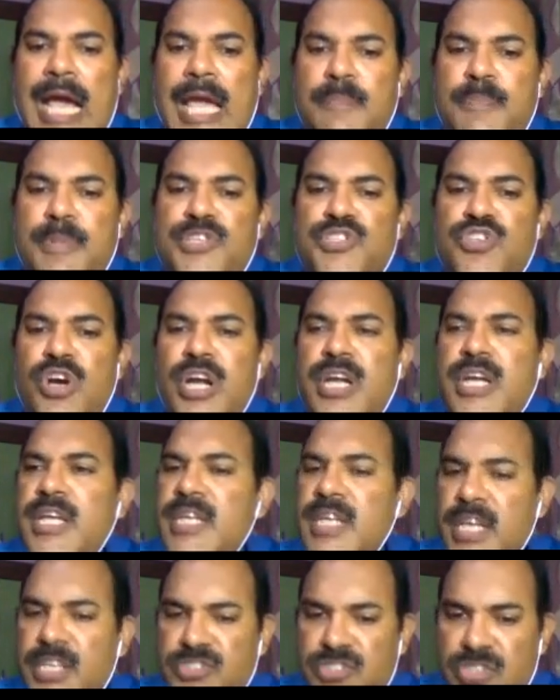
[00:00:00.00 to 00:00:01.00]
IP joint
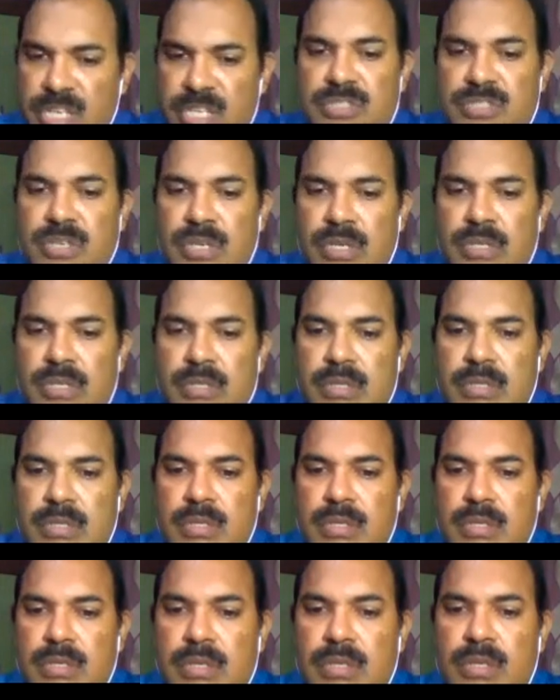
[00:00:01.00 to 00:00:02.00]
in extension.
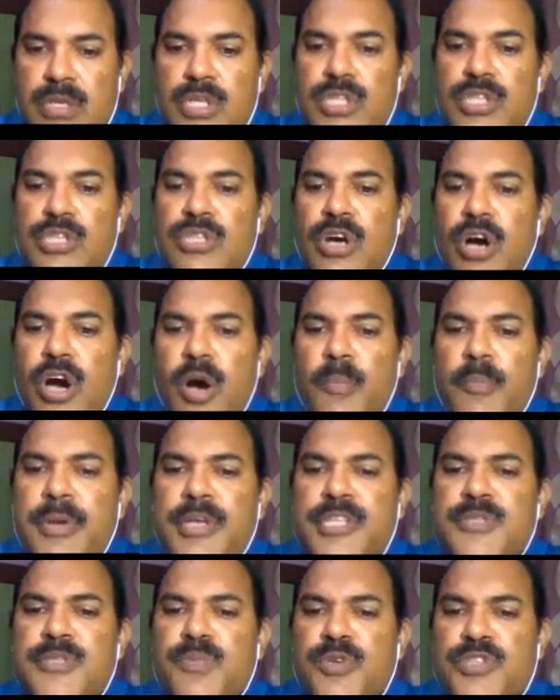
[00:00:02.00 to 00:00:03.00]

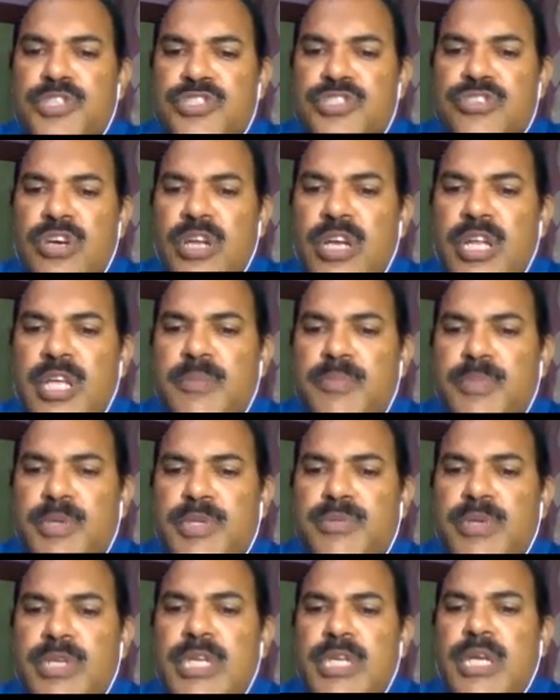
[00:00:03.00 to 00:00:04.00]
Thumb is positioned in
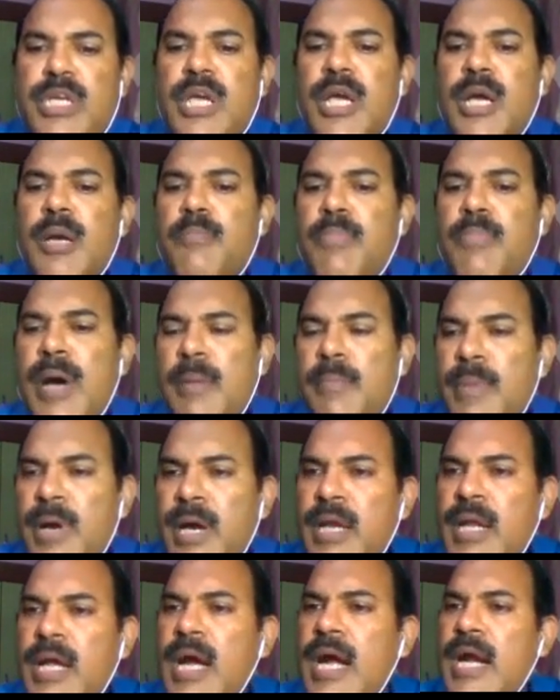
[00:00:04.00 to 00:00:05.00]
between
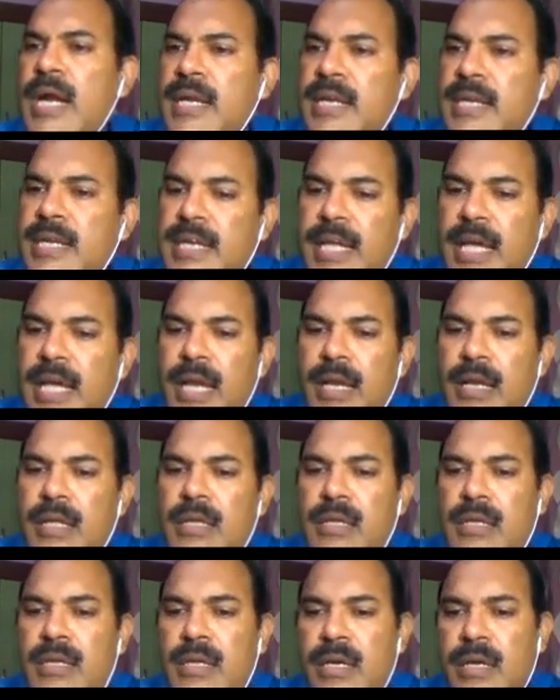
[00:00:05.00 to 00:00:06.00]
palmar and radial
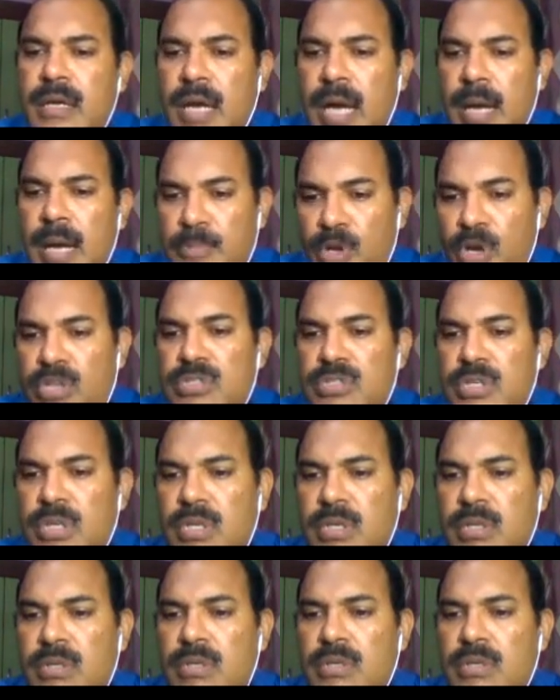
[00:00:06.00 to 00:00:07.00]

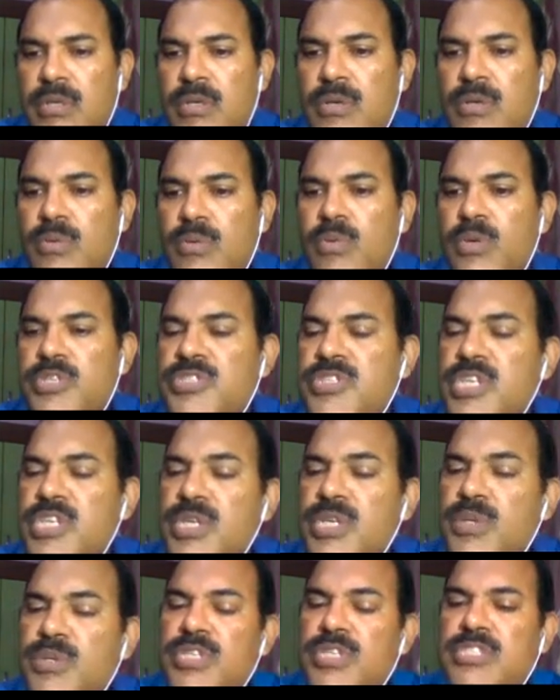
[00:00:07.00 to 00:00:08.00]
abduction, which
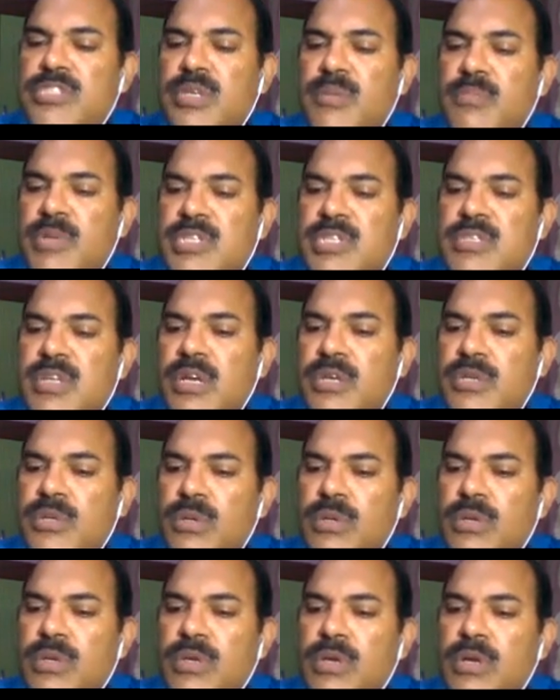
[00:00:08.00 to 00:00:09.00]
reduces the muscle
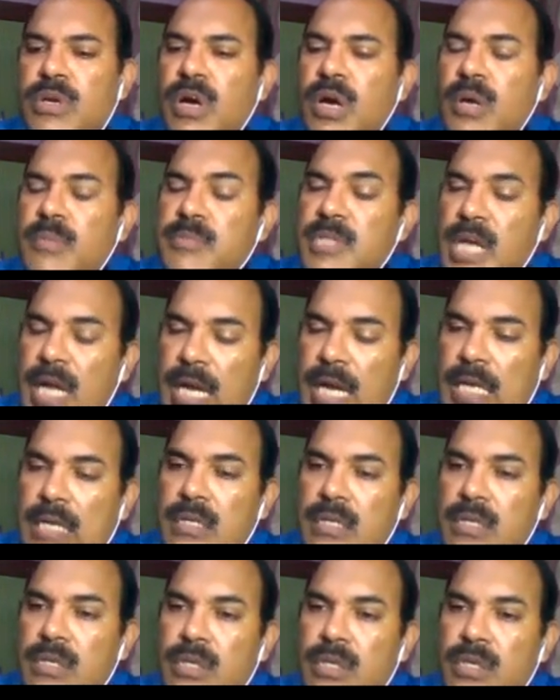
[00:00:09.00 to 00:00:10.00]
tone of the
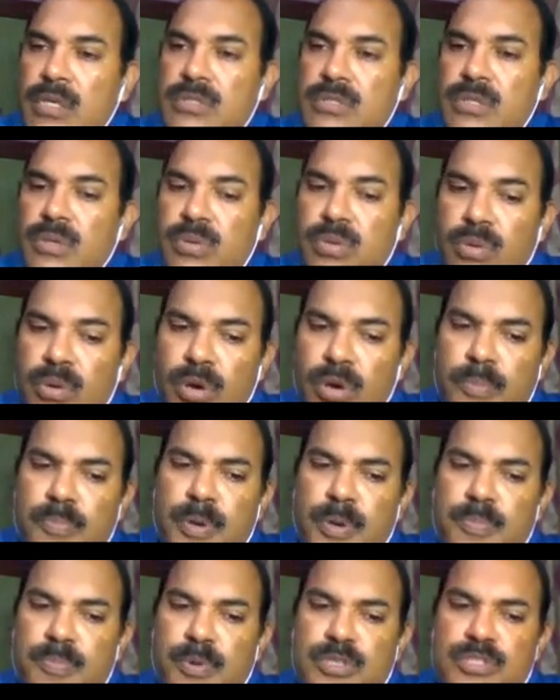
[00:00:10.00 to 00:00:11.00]
hand the whole
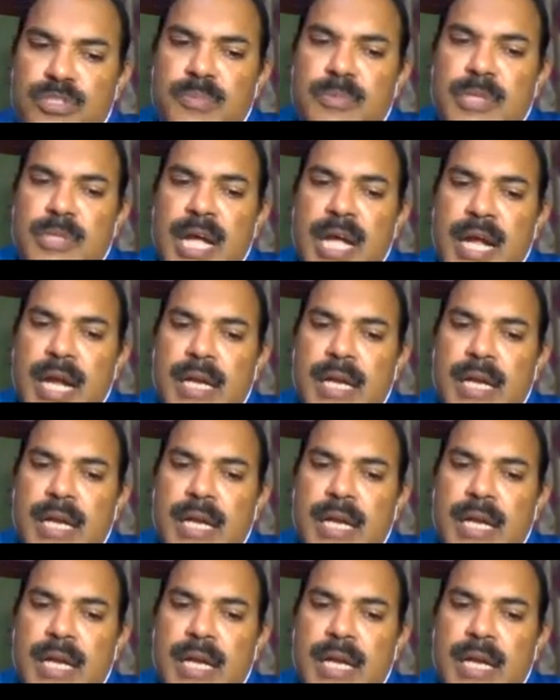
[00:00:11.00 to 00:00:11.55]
purpose of the